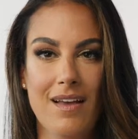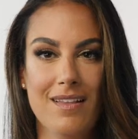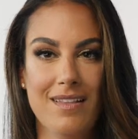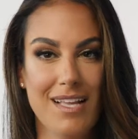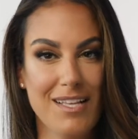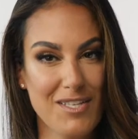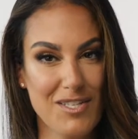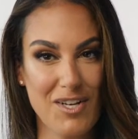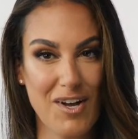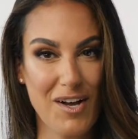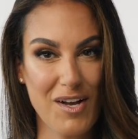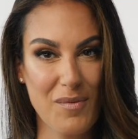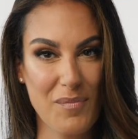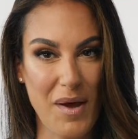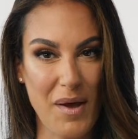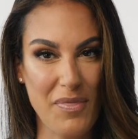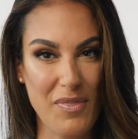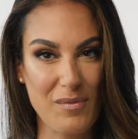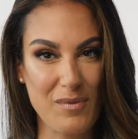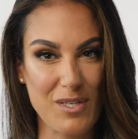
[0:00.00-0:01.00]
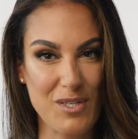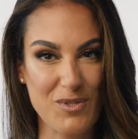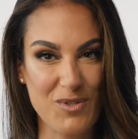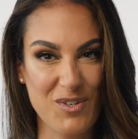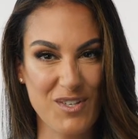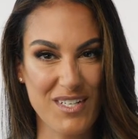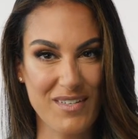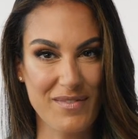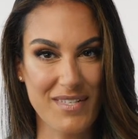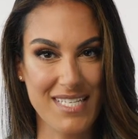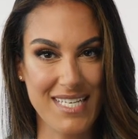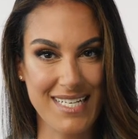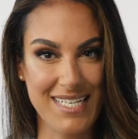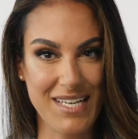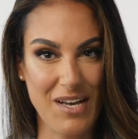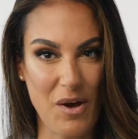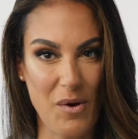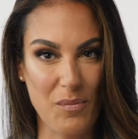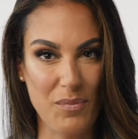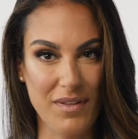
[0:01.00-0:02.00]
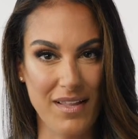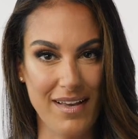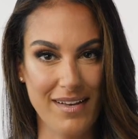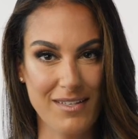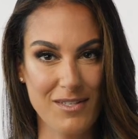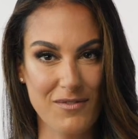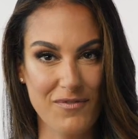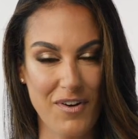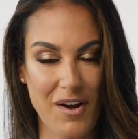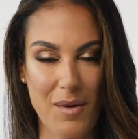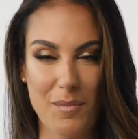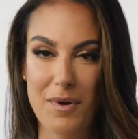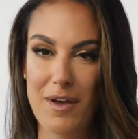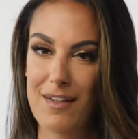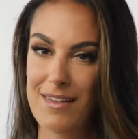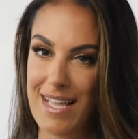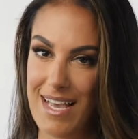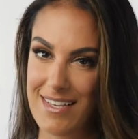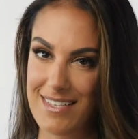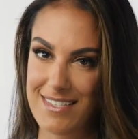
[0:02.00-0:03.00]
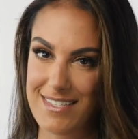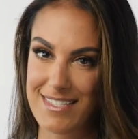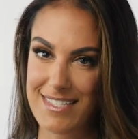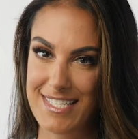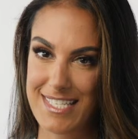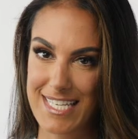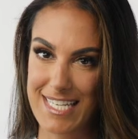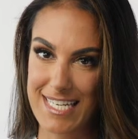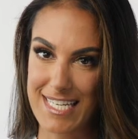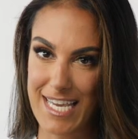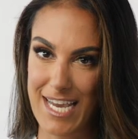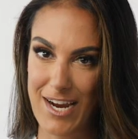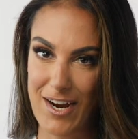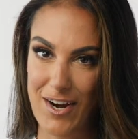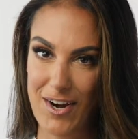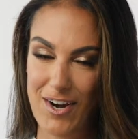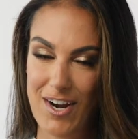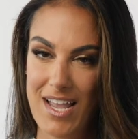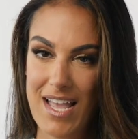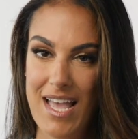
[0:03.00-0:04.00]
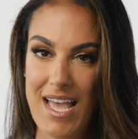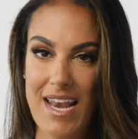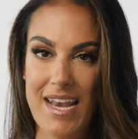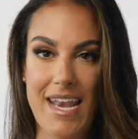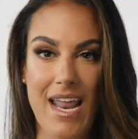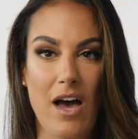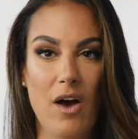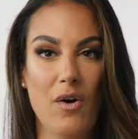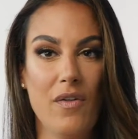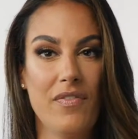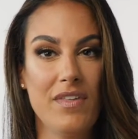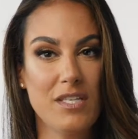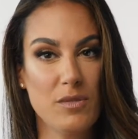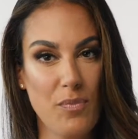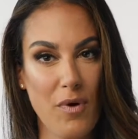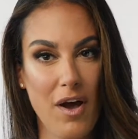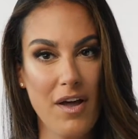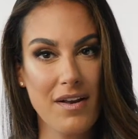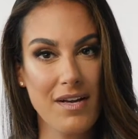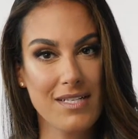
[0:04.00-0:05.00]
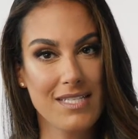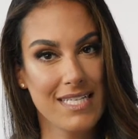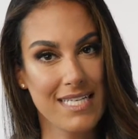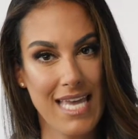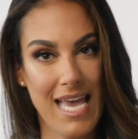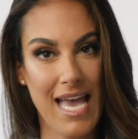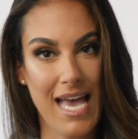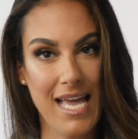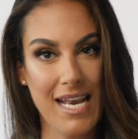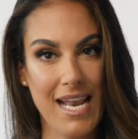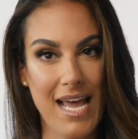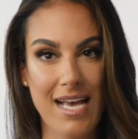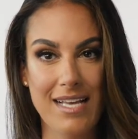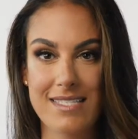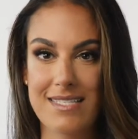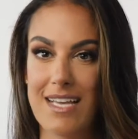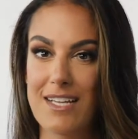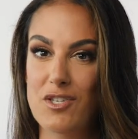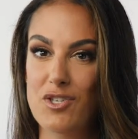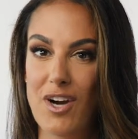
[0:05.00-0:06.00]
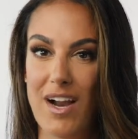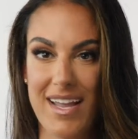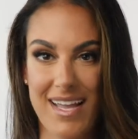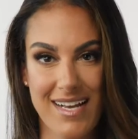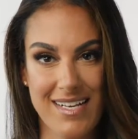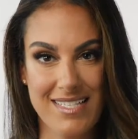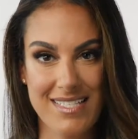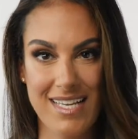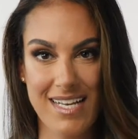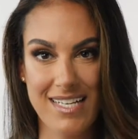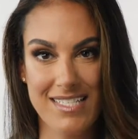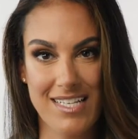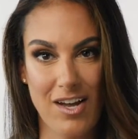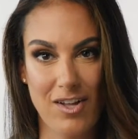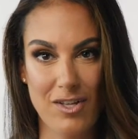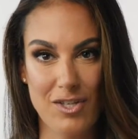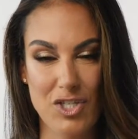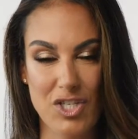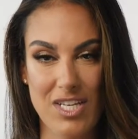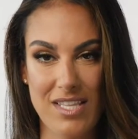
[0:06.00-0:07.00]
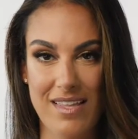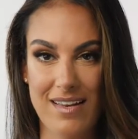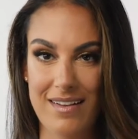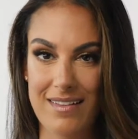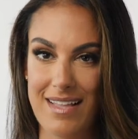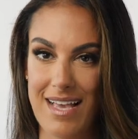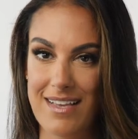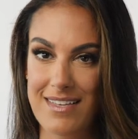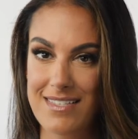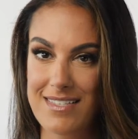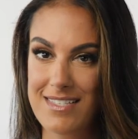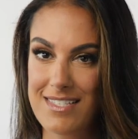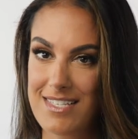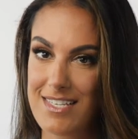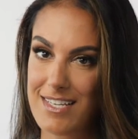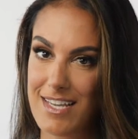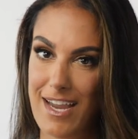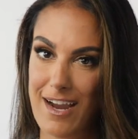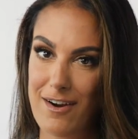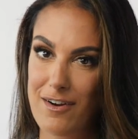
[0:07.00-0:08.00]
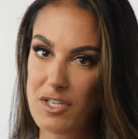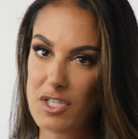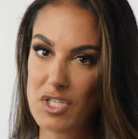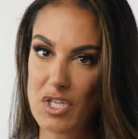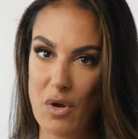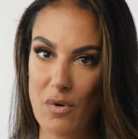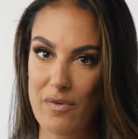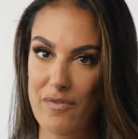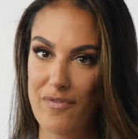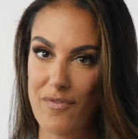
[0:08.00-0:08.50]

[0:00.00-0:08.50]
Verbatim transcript: Let's talk about the Restorative Skin Complex from Alastin Skincare. Now, this product again has that Trihex technology that Alastin Skincare is known